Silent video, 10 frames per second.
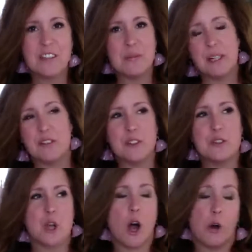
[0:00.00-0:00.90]
I mean, if you
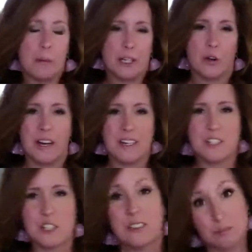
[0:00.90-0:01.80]
saw all my
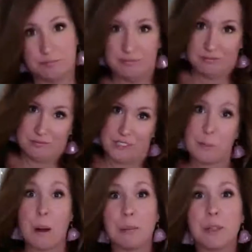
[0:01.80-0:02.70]
grades, you'd
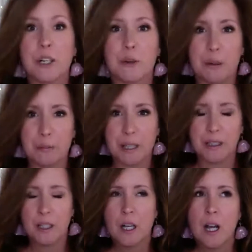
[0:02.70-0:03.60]
probably agree with me.